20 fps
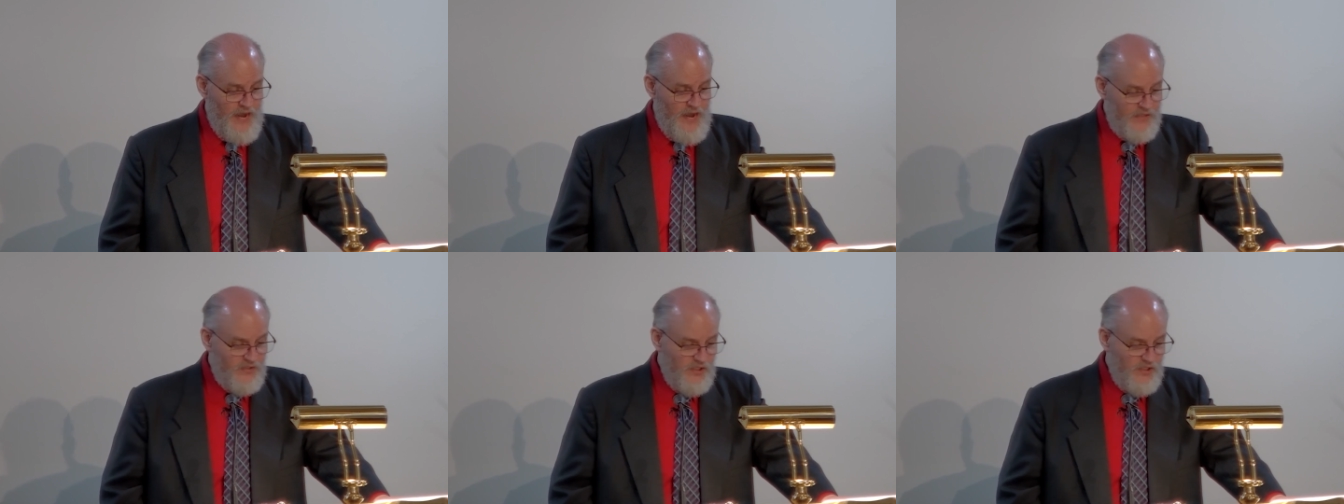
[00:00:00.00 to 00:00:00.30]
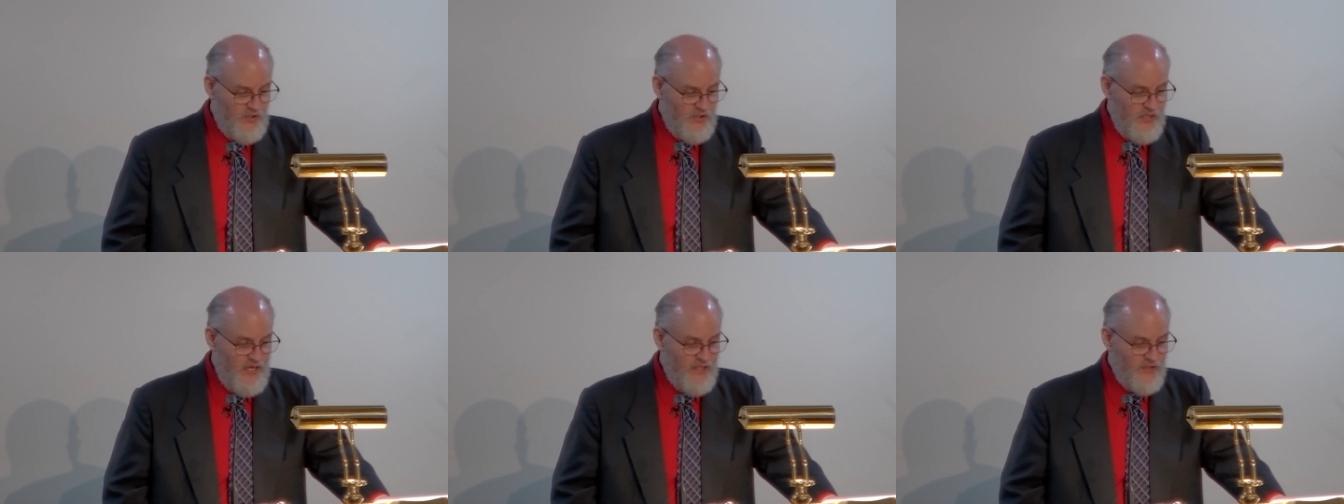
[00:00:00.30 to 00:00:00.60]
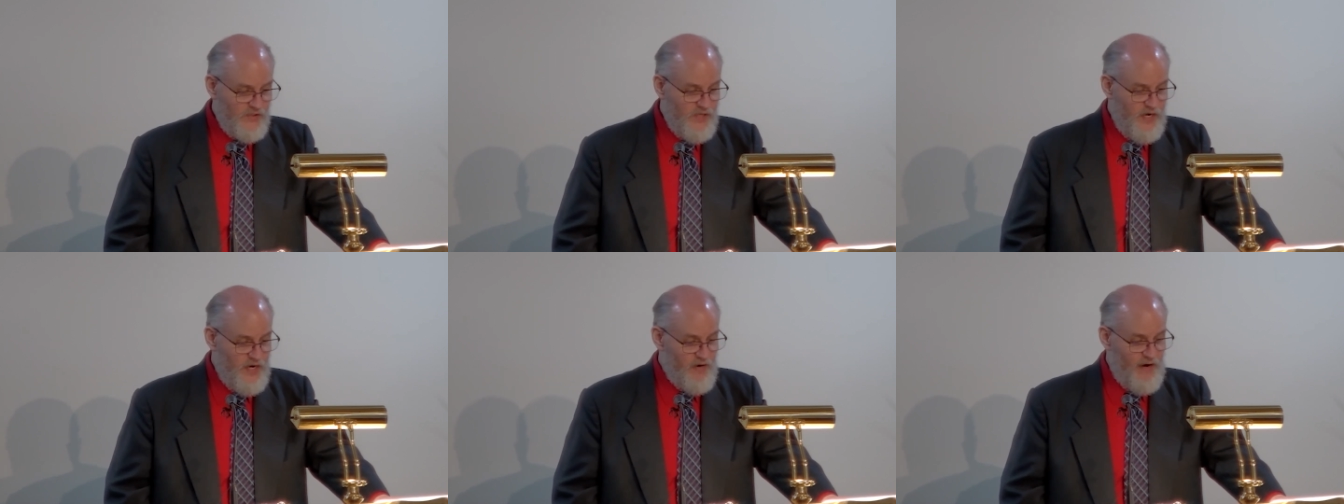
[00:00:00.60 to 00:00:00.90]
As he
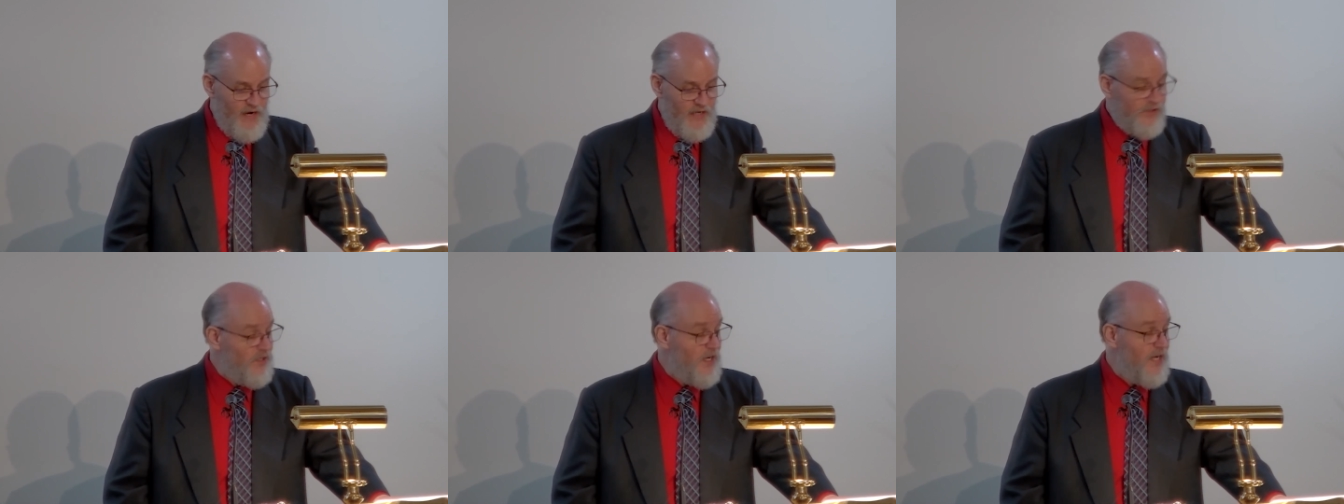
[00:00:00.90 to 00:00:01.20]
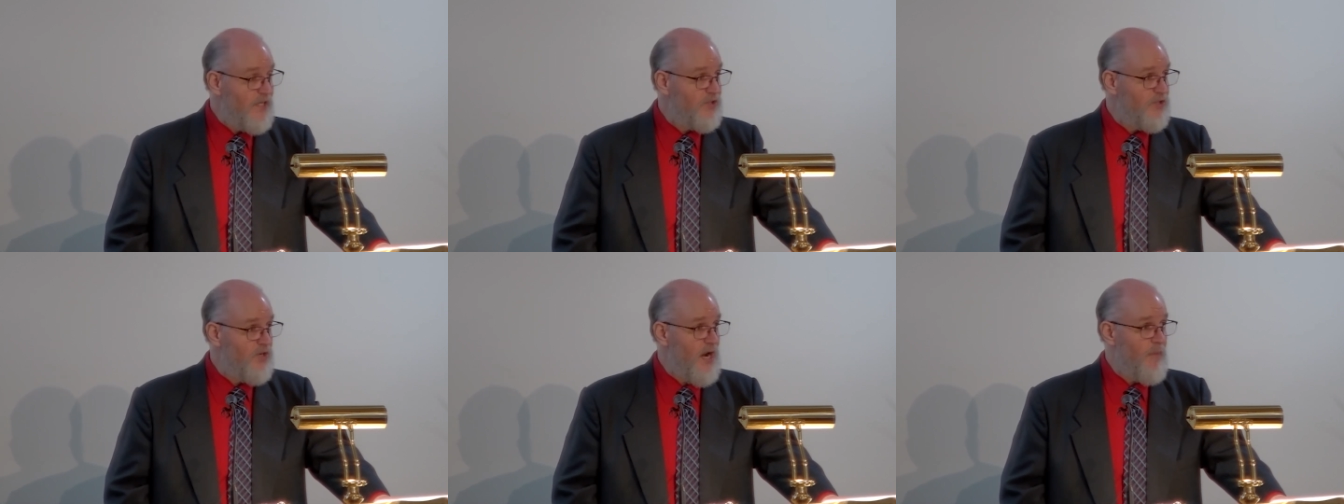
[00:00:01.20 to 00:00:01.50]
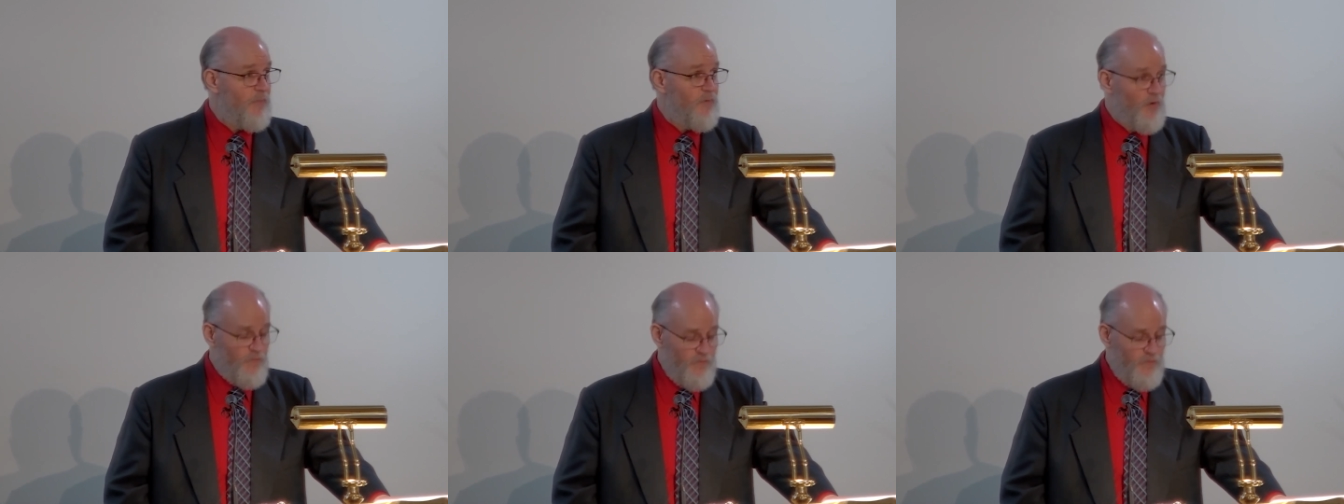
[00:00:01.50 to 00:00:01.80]
says there, Isaiah
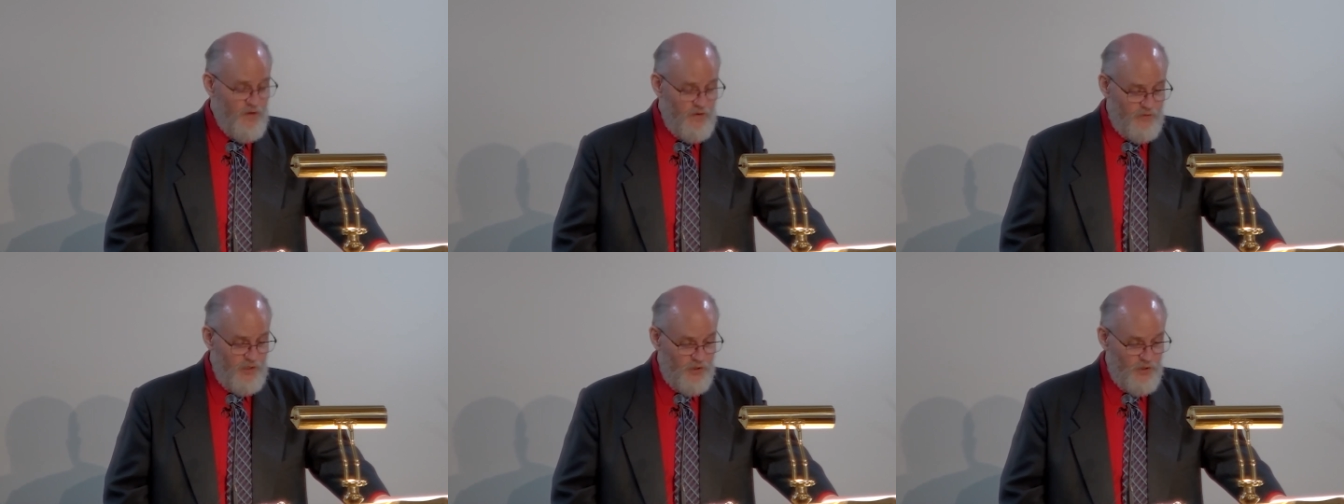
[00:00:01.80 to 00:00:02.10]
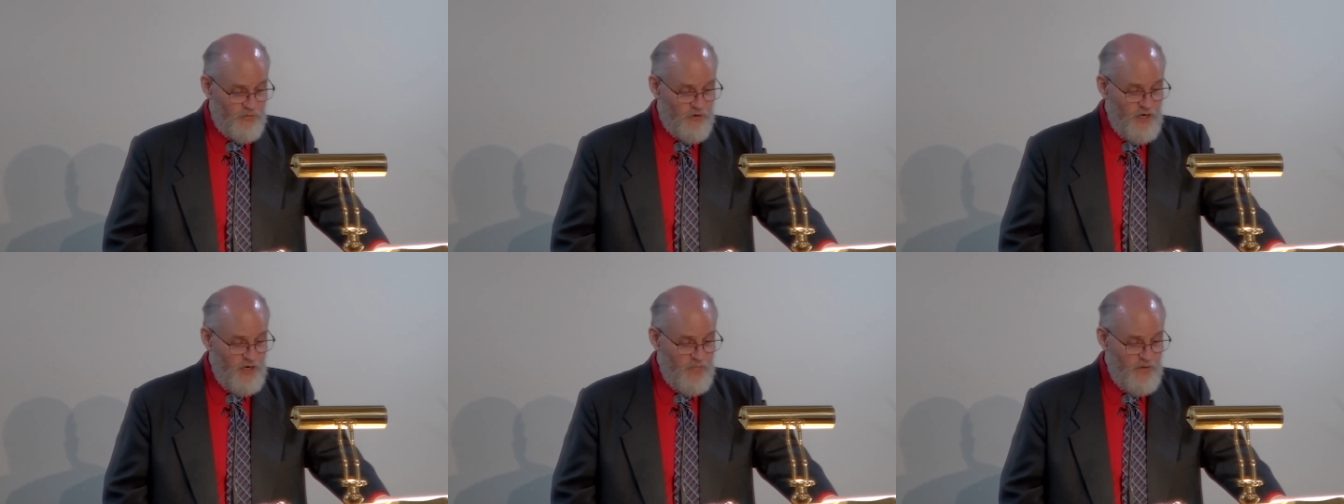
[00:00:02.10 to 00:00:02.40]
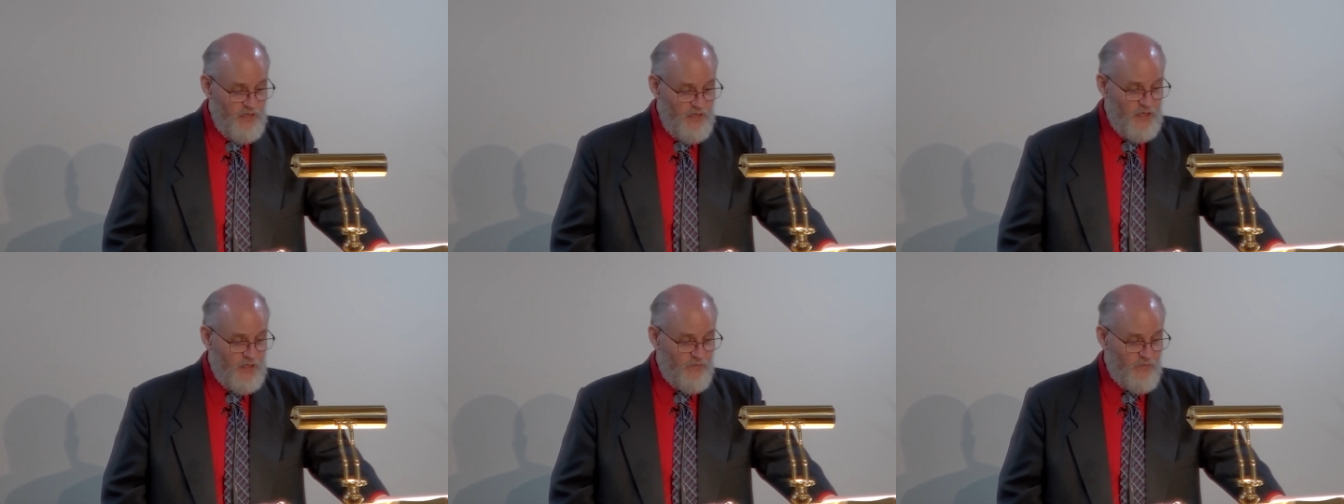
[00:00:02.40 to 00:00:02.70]
chapter 53,
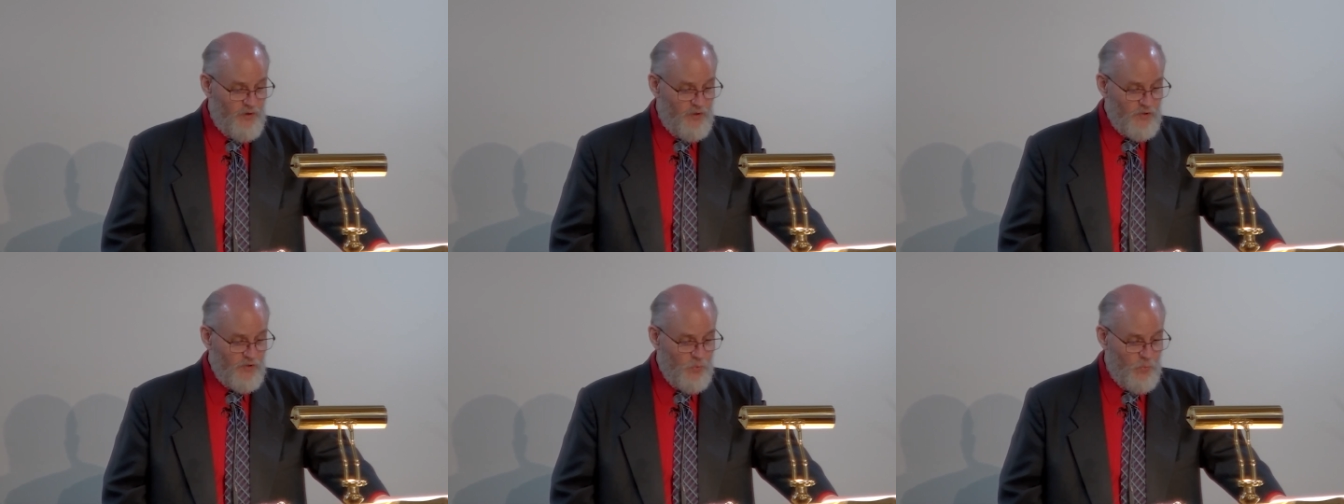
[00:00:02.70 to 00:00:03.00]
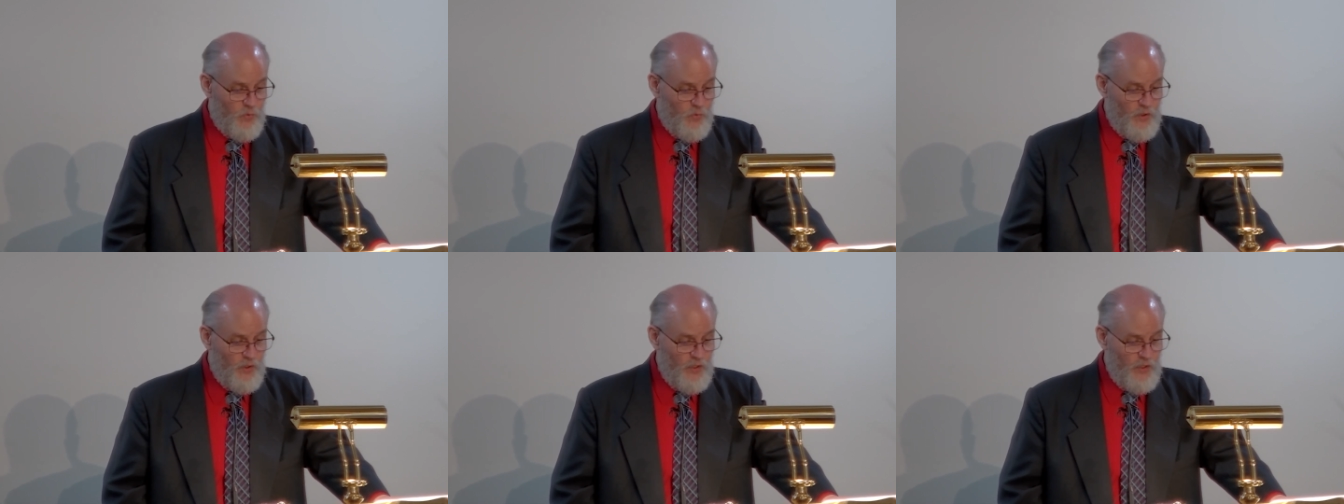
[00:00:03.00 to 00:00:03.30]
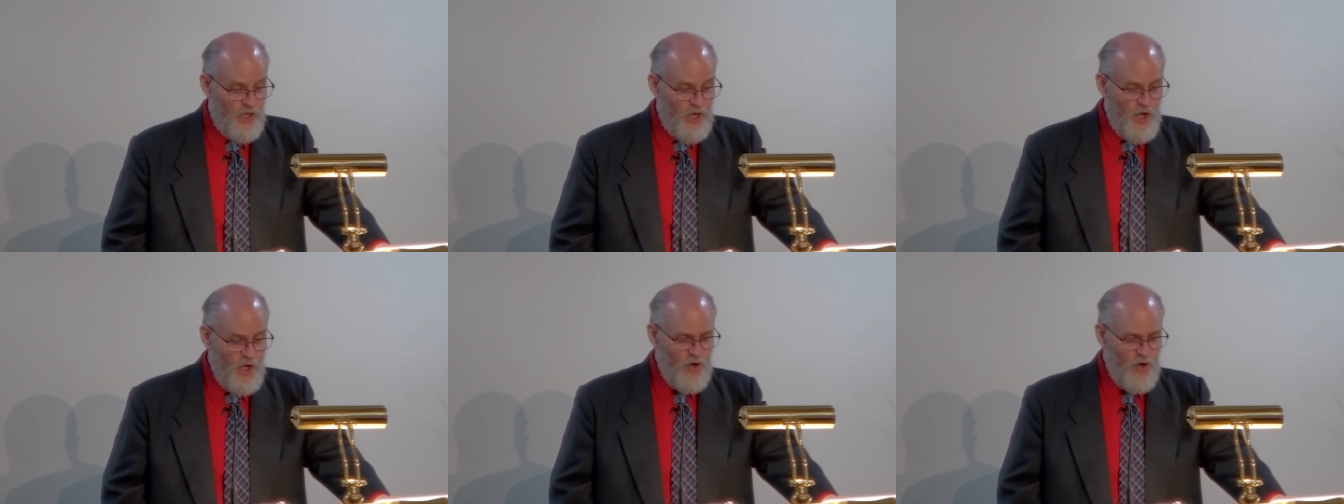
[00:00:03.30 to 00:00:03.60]
beginning verse 1.